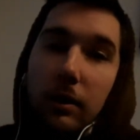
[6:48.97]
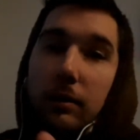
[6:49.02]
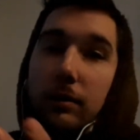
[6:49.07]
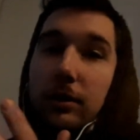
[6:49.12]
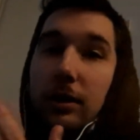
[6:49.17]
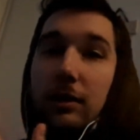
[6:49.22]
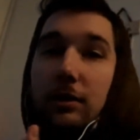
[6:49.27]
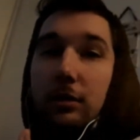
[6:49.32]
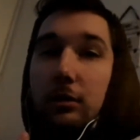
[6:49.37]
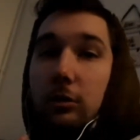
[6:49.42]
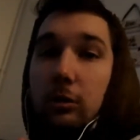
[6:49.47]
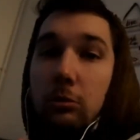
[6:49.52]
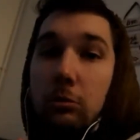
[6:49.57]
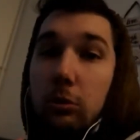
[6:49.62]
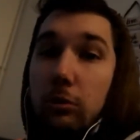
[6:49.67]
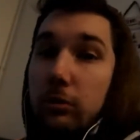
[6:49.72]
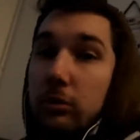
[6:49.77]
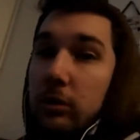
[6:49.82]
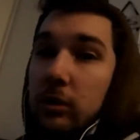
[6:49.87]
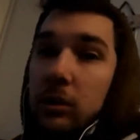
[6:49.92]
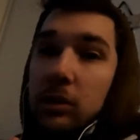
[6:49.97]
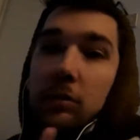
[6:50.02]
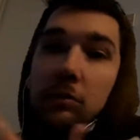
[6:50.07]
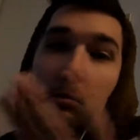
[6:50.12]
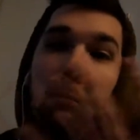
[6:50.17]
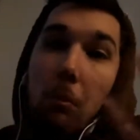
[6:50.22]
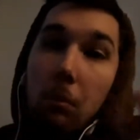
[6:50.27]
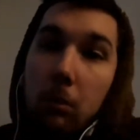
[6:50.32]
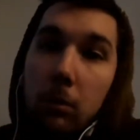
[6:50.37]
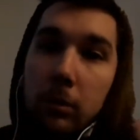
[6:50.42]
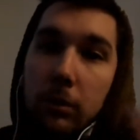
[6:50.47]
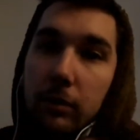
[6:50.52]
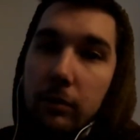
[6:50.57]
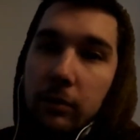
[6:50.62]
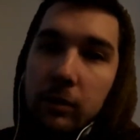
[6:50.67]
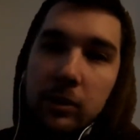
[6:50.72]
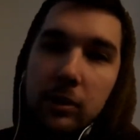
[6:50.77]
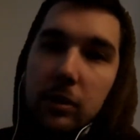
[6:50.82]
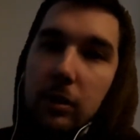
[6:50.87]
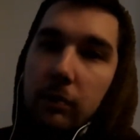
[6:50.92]
That is a movie. If
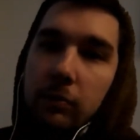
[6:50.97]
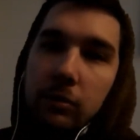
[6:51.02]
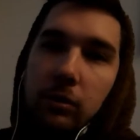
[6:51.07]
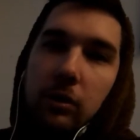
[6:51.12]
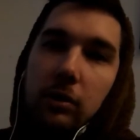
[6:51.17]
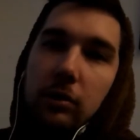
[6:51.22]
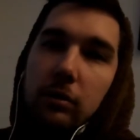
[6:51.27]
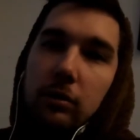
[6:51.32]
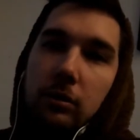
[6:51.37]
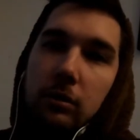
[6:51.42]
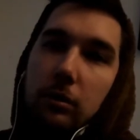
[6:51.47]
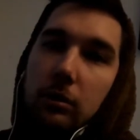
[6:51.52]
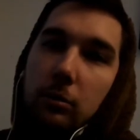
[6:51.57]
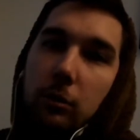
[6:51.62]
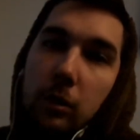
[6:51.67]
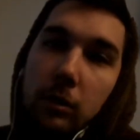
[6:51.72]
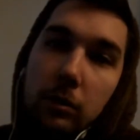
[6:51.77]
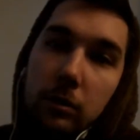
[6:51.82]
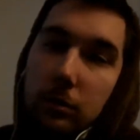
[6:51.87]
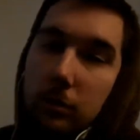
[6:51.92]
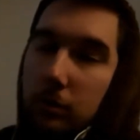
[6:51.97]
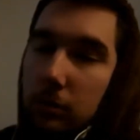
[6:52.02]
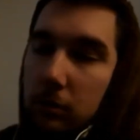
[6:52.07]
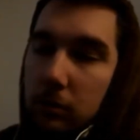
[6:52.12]
it's different, why not?